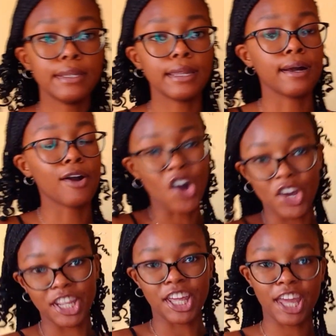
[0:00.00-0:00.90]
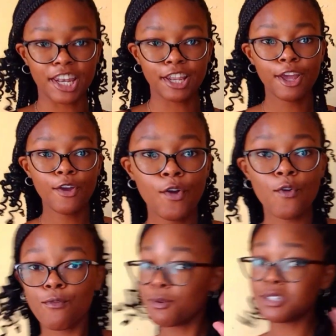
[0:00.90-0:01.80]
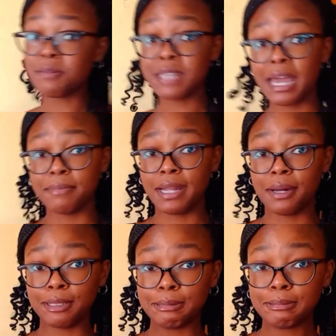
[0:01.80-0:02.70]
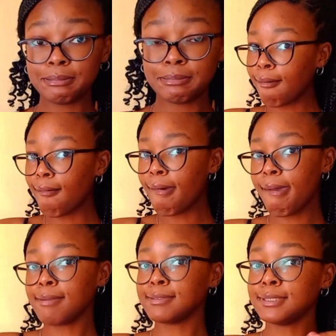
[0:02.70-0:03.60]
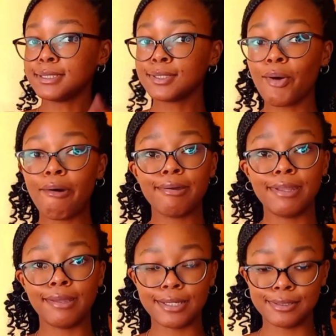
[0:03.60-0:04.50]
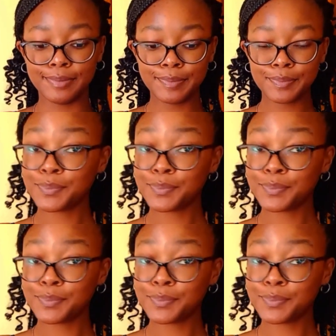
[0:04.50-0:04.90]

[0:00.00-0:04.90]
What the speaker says: a cardigan for some time now, and this cardigan,